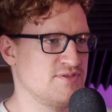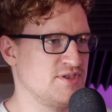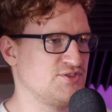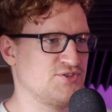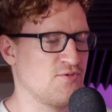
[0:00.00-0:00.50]

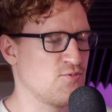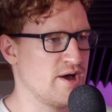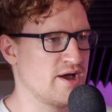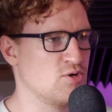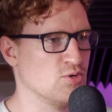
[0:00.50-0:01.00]
this
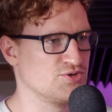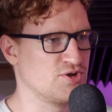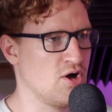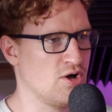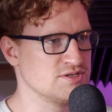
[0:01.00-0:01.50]
software called
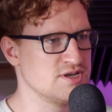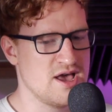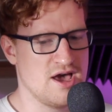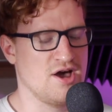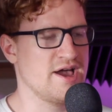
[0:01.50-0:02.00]
God,
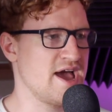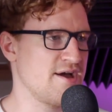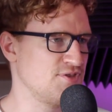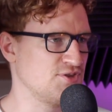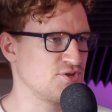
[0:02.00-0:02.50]
and I
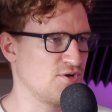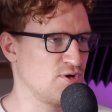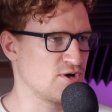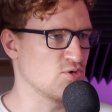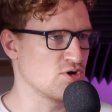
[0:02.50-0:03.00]
have this
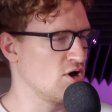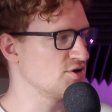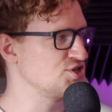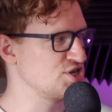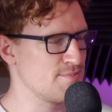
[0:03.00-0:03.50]
software called
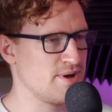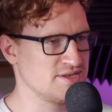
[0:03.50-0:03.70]
God, and Jamp